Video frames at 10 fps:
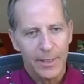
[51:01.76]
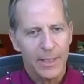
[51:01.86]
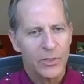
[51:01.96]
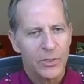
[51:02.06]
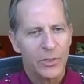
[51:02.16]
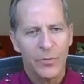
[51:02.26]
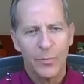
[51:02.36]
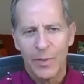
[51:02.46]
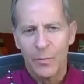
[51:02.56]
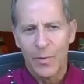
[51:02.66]
in
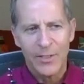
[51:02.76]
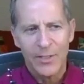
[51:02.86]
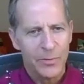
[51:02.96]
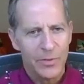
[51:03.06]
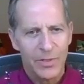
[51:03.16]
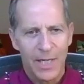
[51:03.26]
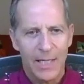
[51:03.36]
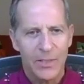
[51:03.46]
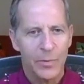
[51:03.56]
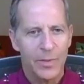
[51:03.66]
certain Midwestern
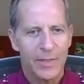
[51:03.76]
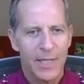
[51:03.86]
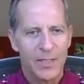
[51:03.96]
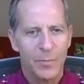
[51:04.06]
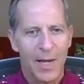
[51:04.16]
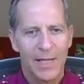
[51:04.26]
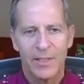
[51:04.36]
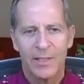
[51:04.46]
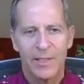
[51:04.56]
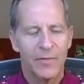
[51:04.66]
states where the test
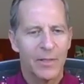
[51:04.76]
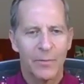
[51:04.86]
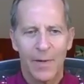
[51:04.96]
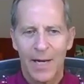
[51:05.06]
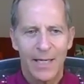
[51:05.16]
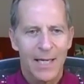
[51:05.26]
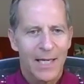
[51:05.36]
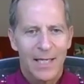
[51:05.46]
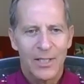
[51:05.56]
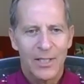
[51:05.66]
positivity rate
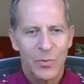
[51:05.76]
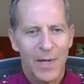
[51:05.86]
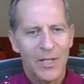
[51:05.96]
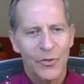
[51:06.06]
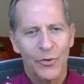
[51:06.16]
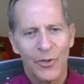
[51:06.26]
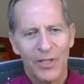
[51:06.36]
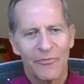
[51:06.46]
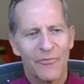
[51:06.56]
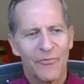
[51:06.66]
is 20,
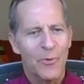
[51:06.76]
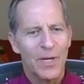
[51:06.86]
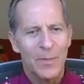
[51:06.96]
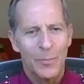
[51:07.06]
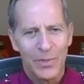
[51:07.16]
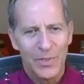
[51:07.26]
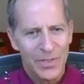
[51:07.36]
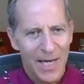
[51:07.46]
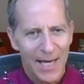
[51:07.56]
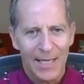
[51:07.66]
30,
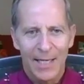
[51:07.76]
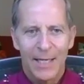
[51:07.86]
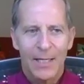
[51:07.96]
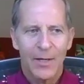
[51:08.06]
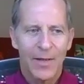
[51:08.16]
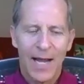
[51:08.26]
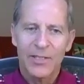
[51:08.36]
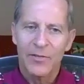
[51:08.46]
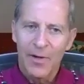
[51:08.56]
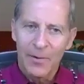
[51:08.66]
40%,
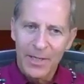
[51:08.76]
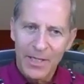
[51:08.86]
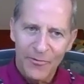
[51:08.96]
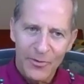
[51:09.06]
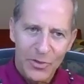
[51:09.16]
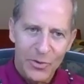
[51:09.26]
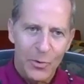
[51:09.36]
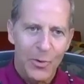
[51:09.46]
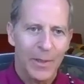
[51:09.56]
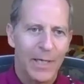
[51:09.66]
that's a very different
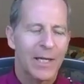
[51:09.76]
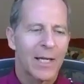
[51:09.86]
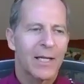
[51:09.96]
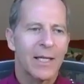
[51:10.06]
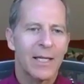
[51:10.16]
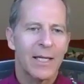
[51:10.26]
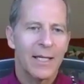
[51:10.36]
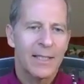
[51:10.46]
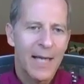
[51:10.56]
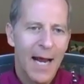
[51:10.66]
story than in
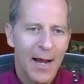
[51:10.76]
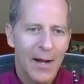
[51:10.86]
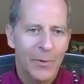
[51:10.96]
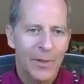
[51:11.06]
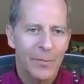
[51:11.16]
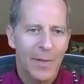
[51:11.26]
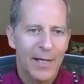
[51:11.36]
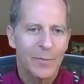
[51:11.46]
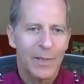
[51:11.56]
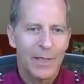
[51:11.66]
a town where it
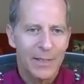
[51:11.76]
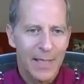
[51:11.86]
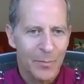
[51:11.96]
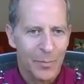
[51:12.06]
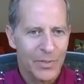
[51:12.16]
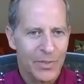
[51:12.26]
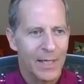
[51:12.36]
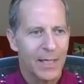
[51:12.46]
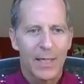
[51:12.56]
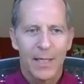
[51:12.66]
might be
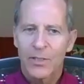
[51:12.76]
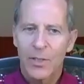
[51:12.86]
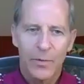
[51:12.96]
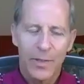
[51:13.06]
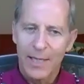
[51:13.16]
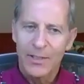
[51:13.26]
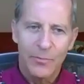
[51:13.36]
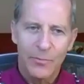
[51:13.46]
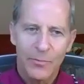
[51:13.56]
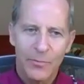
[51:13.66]
10%. So that's
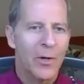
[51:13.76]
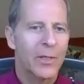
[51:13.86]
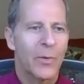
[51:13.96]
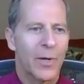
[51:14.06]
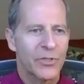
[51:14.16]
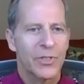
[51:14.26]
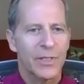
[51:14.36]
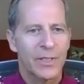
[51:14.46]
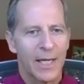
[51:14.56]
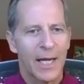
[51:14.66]
a really hard
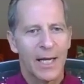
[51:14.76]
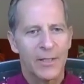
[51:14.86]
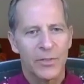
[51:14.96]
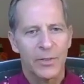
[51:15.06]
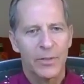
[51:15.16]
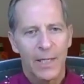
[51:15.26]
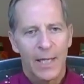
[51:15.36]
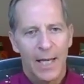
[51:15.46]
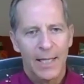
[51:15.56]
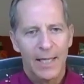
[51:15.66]
question to answer.
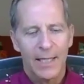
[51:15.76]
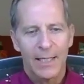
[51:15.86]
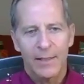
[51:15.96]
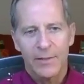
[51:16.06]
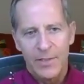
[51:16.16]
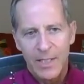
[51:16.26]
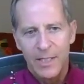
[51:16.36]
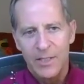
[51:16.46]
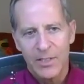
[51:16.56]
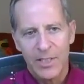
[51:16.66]
I think
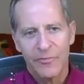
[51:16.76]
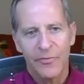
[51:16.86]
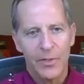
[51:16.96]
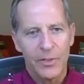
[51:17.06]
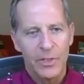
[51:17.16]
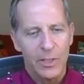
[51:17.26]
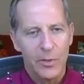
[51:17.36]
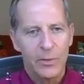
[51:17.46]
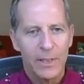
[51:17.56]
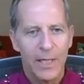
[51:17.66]
CDC first,
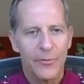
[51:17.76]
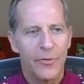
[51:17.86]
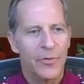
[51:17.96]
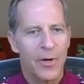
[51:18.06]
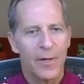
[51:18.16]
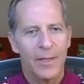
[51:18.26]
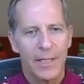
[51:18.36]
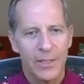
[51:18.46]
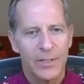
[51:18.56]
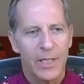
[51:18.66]
local health
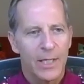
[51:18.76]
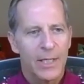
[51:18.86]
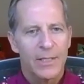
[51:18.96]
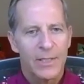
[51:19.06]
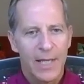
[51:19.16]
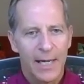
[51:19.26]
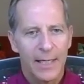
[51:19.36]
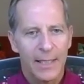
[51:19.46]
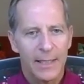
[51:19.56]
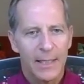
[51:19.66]
authorities
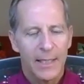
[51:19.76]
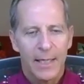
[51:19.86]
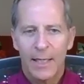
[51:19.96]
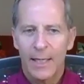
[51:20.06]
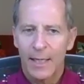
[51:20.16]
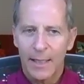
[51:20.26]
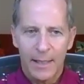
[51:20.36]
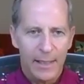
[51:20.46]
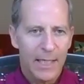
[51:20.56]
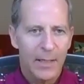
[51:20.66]
second.
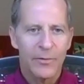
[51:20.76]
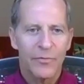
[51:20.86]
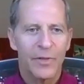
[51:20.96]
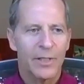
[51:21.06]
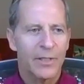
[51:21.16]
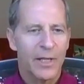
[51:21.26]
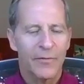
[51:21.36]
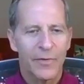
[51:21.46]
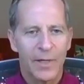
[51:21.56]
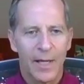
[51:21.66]
Here in
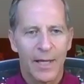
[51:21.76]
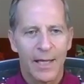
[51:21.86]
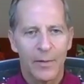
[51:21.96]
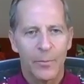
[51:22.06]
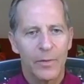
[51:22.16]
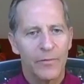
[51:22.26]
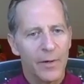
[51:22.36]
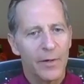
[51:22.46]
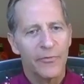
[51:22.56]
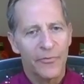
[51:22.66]
Philadelphia, I think we're
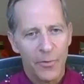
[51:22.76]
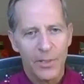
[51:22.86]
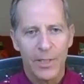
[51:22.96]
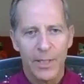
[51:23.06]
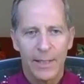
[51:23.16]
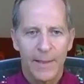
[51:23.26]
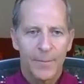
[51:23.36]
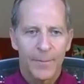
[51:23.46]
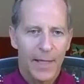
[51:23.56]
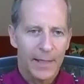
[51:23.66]
very fortunate
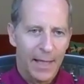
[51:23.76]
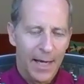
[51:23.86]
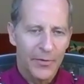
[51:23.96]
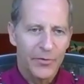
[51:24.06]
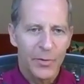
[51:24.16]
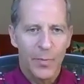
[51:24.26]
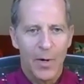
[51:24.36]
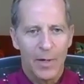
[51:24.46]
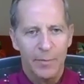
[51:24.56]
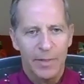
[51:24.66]
that the health
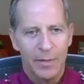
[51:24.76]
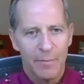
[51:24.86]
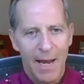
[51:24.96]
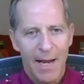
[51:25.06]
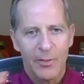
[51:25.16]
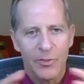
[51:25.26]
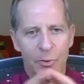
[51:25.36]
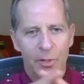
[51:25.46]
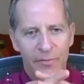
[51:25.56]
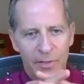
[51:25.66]
department, the mayor's
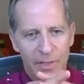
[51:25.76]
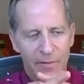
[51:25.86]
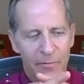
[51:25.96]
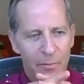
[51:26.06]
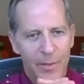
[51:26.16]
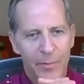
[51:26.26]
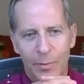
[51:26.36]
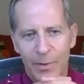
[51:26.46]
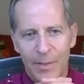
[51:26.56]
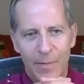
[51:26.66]
office, they've worked
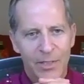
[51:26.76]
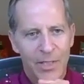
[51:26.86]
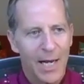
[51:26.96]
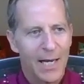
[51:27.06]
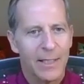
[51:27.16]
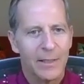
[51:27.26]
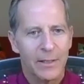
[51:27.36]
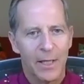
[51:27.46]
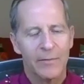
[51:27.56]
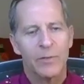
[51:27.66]
pretty much hand in
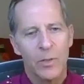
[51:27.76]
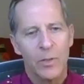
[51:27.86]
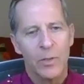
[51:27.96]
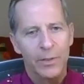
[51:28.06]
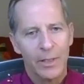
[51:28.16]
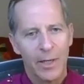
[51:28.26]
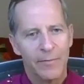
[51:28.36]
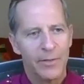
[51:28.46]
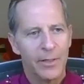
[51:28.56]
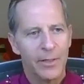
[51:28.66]
glove along with the
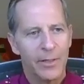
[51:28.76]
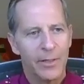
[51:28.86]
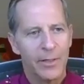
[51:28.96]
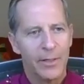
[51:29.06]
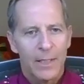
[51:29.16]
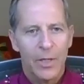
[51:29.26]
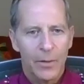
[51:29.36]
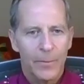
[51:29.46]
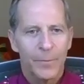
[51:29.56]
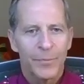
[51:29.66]
governor.
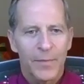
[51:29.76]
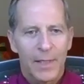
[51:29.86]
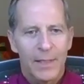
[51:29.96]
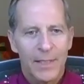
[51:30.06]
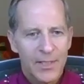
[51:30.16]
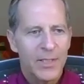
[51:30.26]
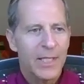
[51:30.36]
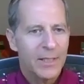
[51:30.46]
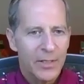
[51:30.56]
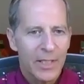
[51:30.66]
So
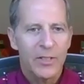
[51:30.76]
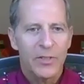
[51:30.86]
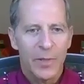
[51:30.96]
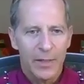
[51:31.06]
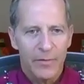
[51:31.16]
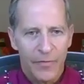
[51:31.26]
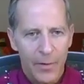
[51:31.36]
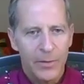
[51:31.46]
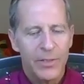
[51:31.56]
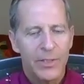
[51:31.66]
listening to these
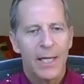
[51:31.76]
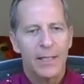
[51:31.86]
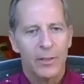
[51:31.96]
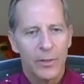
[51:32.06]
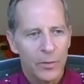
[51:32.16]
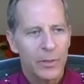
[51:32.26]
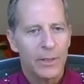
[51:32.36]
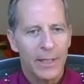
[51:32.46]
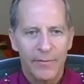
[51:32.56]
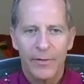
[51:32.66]
folks at the
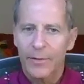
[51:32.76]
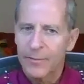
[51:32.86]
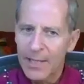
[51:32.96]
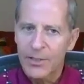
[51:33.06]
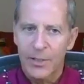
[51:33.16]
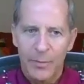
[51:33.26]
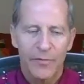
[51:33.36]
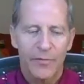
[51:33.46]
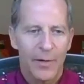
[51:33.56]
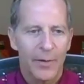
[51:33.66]
local level, that's going to be
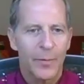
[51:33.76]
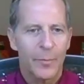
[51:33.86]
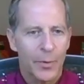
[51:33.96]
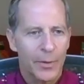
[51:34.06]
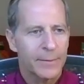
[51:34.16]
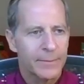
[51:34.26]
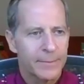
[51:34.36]
very important.